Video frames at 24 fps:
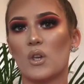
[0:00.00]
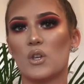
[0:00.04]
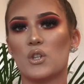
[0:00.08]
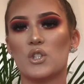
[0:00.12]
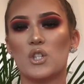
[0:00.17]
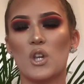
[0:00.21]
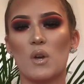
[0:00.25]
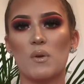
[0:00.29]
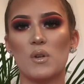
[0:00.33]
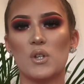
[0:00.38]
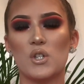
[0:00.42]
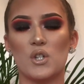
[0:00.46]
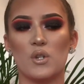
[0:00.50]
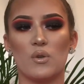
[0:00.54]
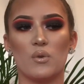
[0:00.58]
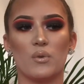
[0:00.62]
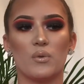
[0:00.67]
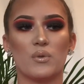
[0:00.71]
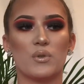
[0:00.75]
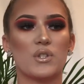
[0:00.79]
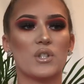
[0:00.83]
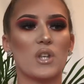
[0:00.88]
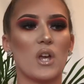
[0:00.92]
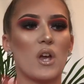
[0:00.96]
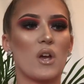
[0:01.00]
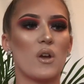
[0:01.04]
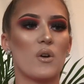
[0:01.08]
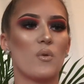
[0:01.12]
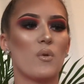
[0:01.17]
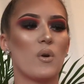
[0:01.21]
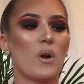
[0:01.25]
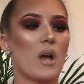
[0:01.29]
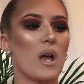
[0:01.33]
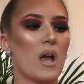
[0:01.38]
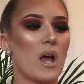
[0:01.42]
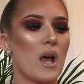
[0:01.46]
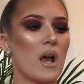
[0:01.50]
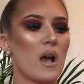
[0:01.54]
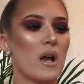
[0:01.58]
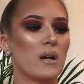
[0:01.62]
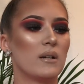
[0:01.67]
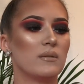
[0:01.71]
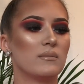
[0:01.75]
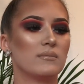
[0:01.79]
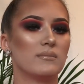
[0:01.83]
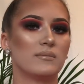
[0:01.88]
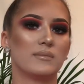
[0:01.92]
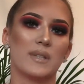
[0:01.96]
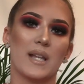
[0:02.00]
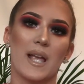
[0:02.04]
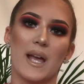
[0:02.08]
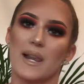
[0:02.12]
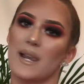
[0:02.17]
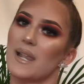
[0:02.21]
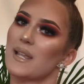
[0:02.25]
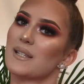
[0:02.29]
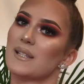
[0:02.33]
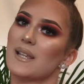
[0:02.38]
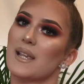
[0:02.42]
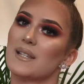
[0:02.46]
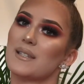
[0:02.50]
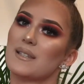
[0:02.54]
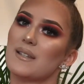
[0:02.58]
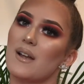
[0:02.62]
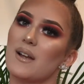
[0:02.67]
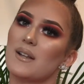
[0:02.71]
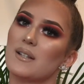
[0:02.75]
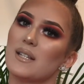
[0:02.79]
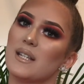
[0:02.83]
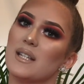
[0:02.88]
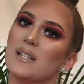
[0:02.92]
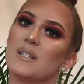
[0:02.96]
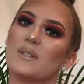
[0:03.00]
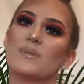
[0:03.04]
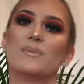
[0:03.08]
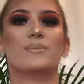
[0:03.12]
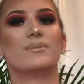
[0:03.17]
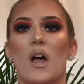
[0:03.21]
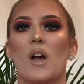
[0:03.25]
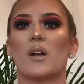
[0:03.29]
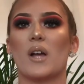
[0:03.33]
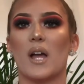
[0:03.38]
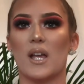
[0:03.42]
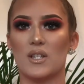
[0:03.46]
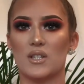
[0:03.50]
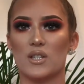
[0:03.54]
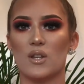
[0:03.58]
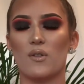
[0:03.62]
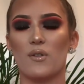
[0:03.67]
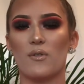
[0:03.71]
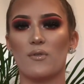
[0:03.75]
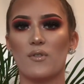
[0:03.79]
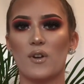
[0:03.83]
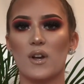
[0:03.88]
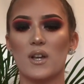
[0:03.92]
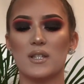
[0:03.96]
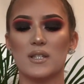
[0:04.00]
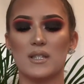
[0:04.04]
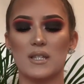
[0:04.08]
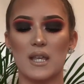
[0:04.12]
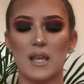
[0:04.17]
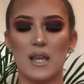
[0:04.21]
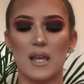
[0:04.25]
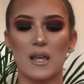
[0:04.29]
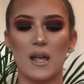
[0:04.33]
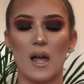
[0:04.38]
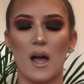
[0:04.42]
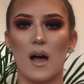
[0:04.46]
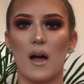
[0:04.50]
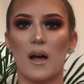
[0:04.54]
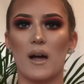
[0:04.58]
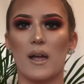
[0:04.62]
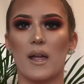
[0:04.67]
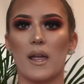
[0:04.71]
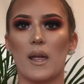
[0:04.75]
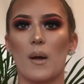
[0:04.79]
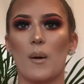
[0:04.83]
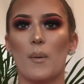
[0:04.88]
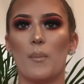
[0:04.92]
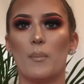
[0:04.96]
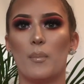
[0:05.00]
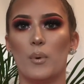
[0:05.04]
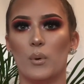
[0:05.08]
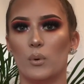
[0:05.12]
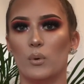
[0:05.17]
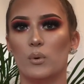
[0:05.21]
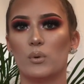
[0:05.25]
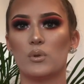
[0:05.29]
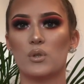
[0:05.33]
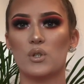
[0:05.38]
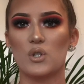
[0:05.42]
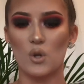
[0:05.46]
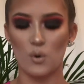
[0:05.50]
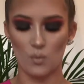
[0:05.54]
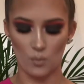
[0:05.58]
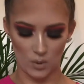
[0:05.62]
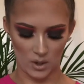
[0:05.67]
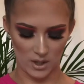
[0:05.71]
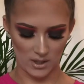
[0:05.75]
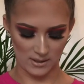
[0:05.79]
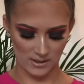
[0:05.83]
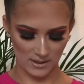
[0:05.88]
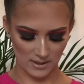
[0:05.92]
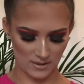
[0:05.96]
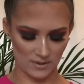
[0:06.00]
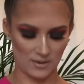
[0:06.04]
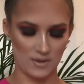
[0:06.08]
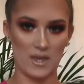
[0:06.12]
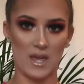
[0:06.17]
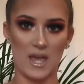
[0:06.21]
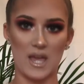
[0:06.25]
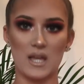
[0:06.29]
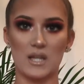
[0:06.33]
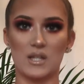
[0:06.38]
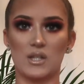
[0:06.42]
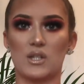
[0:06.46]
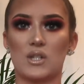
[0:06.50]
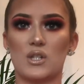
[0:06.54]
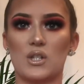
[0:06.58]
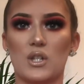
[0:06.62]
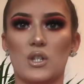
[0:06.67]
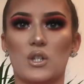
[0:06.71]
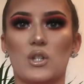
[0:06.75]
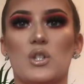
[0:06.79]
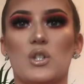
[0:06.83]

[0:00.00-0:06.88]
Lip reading: show it to you all. So yeah, let's get started. Okay, so the first thing I bought was this